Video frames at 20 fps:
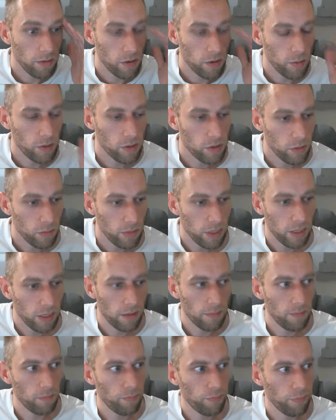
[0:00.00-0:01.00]
is when
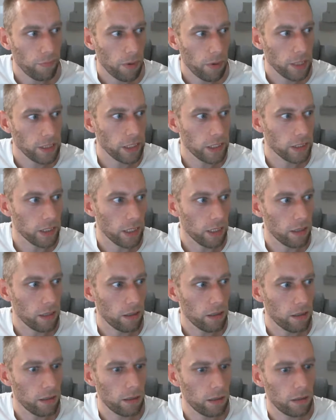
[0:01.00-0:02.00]
somebody presses it,
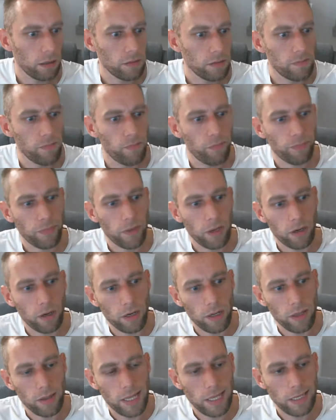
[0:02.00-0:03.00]
I'm
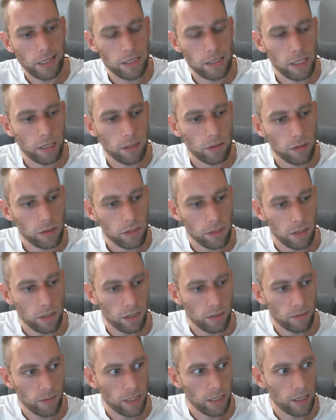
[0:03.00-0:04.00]
going to send a signal to the
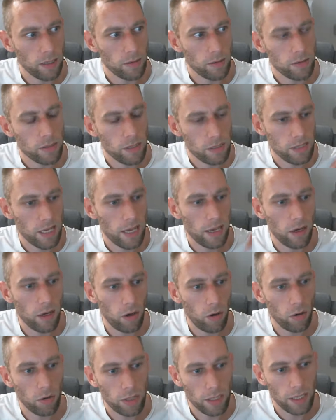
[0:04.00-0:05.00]
Arduino to say
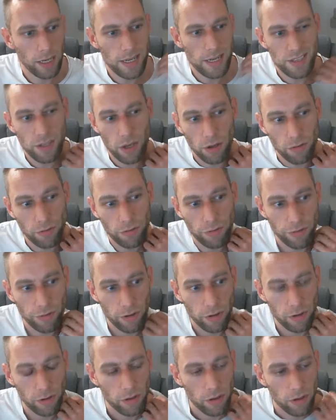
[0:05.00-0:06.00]
hold the light on
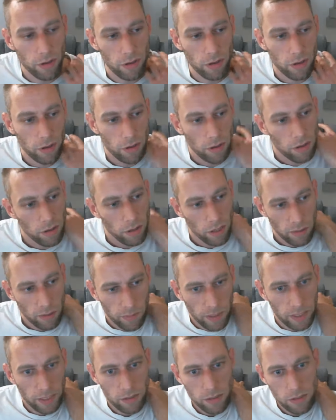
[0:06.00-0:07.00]
for a
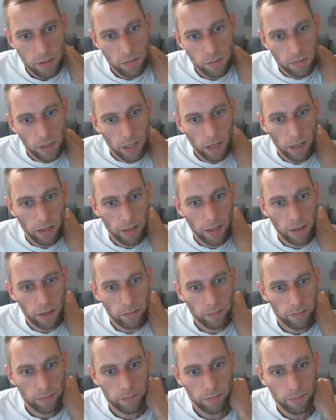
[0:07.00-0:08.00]
minute or something like
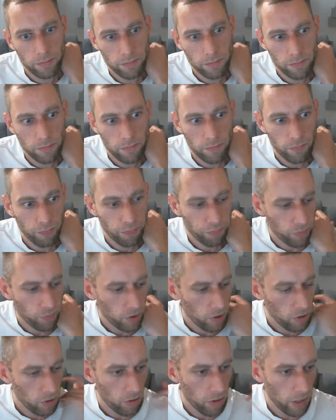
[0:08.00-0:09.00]
that.
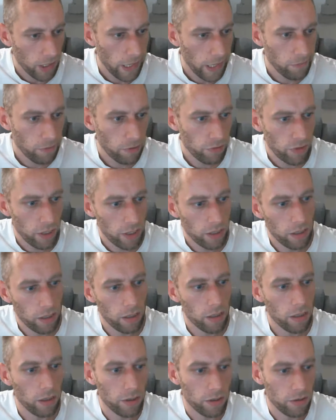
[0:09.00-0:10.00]
So I'm going to get rid of
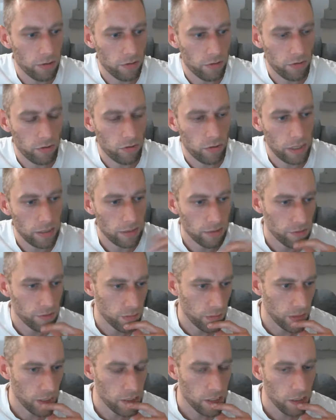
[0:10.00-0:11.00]
IR and use a retractive
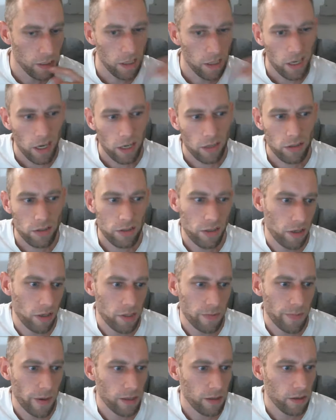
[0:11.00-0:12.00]
switch. And also,
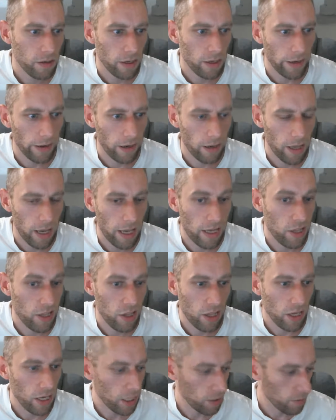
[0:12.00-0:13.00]
it's better on
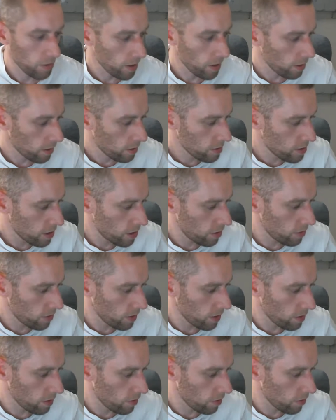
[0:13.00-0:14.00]
energy anyway.
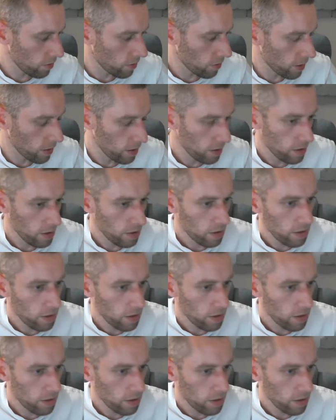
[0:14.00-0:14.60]
Considering this is only